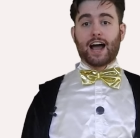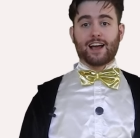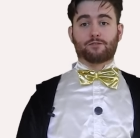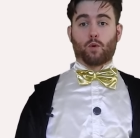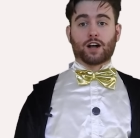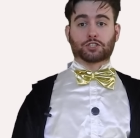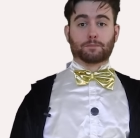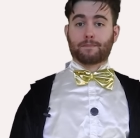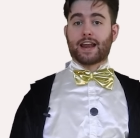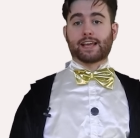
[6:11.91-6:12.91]
I have watched
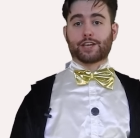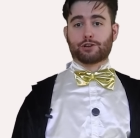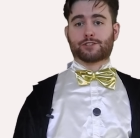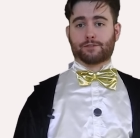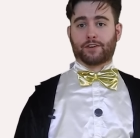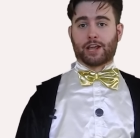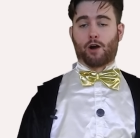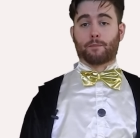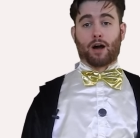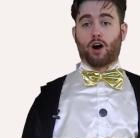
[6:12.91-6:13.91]
many a YouTube
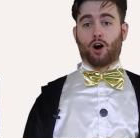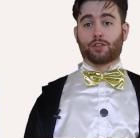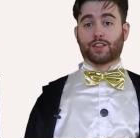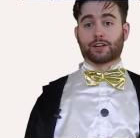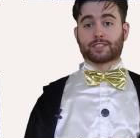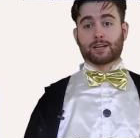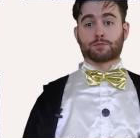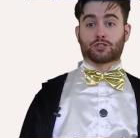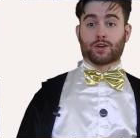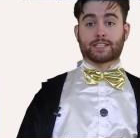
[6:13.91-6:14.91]
video about all the little
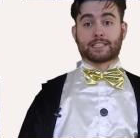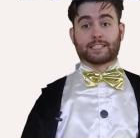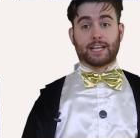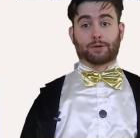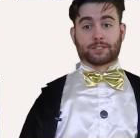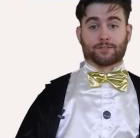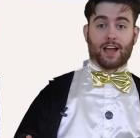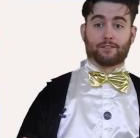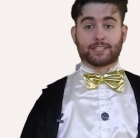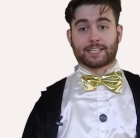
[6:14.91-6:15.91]
tips, tricks, and secrets of
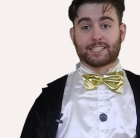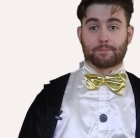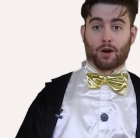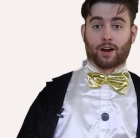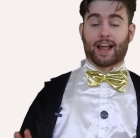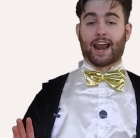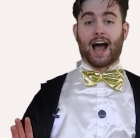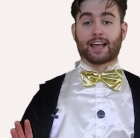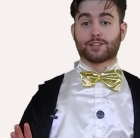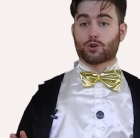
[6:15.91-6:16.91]
every Disney park, and
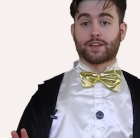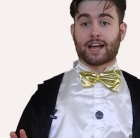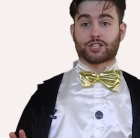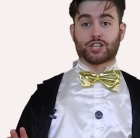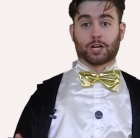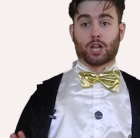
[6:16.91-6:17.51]
I enjoy that shit a